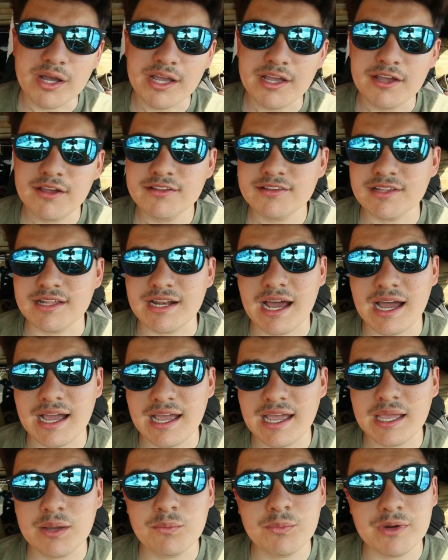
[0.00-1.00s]
ways, and
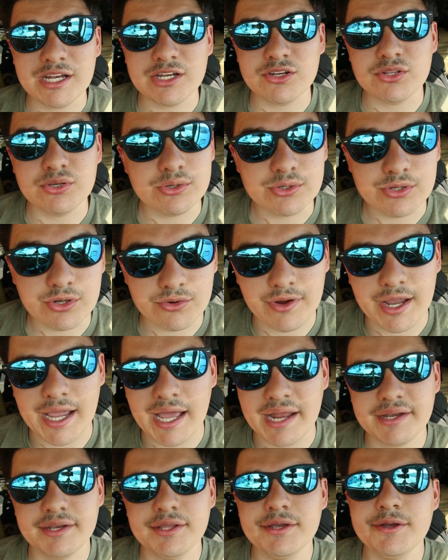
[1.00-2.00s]
I went to
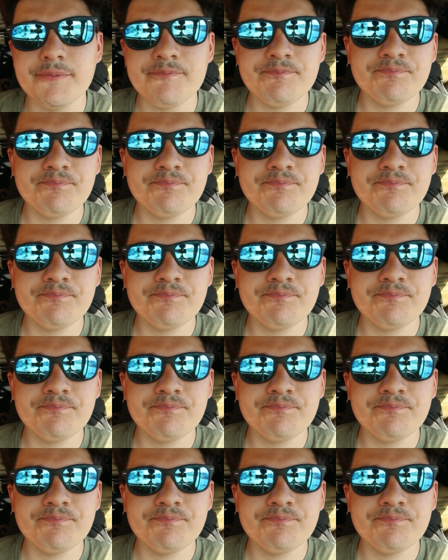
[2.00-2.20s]
Durant.